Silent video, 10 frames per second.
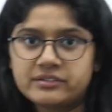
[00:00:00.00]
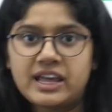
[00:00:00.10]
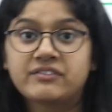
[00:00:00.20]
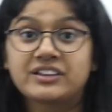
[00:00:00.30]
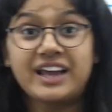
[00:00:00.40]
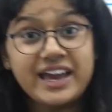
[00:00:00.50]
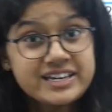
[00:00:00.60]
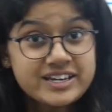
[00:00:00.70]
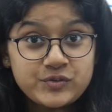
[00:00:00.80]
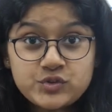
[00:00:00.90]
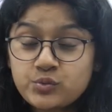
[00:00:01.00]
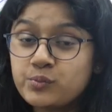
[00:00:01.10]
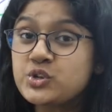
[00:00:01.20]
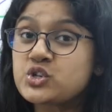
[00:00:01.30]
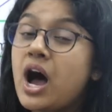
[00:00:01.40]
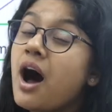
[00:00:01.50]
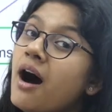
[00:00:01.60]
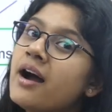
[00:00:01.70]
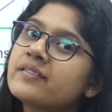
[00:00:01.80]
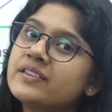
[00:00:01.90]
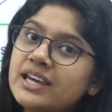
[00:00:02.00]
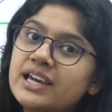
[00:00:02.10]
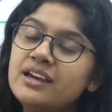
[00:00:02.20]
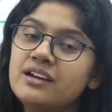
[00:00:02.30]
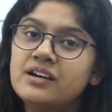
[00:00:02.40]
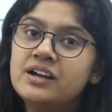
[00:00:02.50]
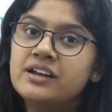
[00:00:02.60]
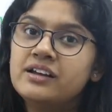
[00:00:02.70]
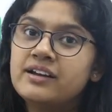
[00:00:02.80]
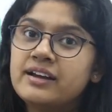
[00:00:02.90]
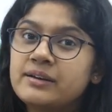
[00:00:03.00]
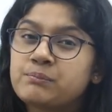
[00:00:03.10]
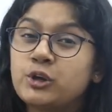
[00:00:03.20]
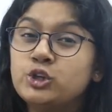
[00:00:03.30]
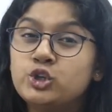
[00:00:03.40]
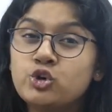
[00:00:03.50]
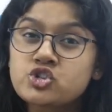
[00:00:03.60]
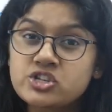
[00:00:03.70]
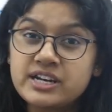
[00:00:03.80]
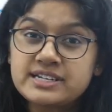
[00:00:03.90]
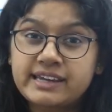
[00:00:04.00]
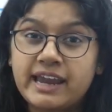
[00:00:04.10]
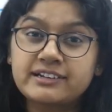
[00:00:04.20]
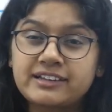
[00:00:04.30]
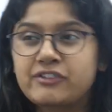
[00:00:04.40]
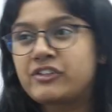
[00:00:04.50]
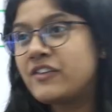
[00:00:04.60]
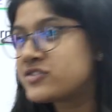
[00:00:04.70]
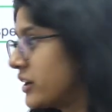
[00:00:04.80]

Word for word: We have the lichens, which are the pollution indicator that we have